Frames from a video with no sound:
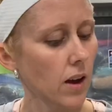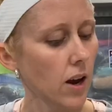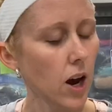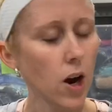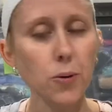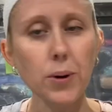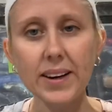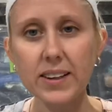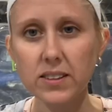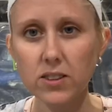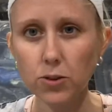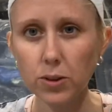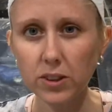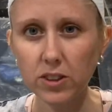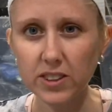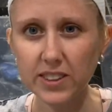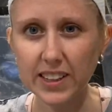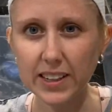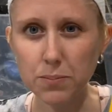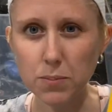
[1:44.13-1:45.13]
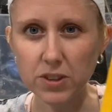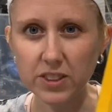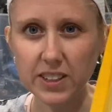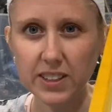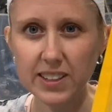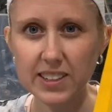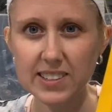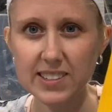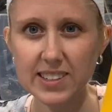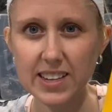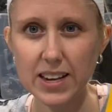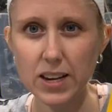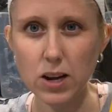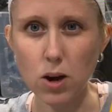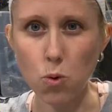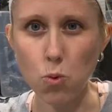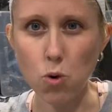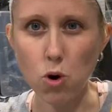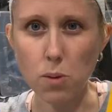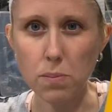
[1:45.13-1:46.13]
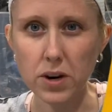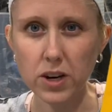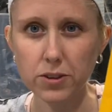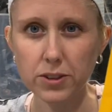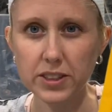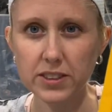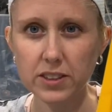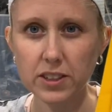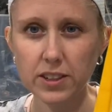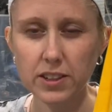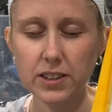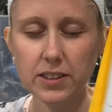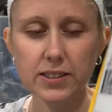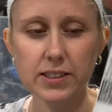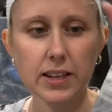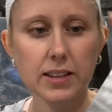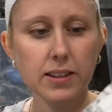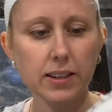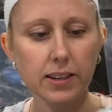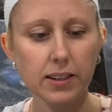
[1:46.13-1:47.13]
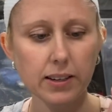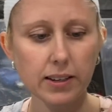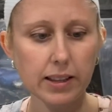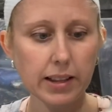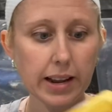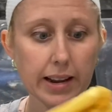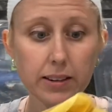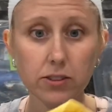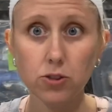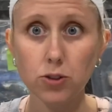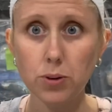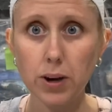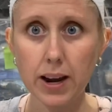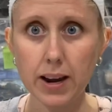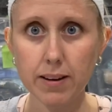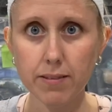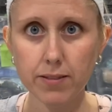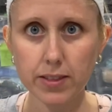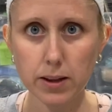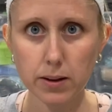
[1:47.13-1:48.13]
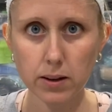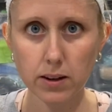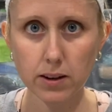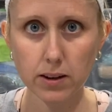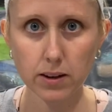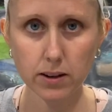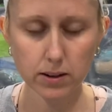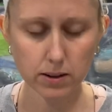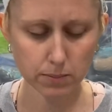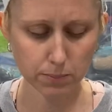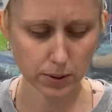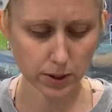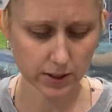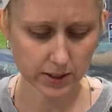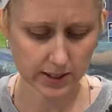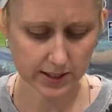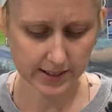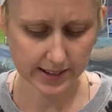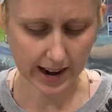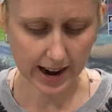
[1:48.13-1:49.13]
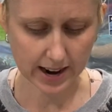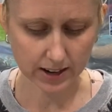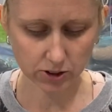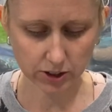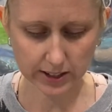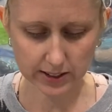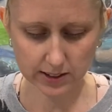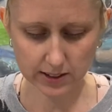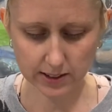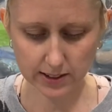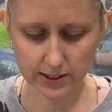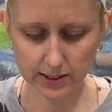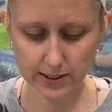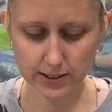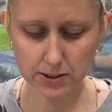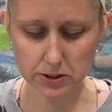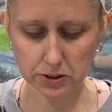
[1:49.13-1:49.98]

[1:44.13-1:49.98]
All right, so it looks like most of these say Walmart returns, and then they do have the person's address on it.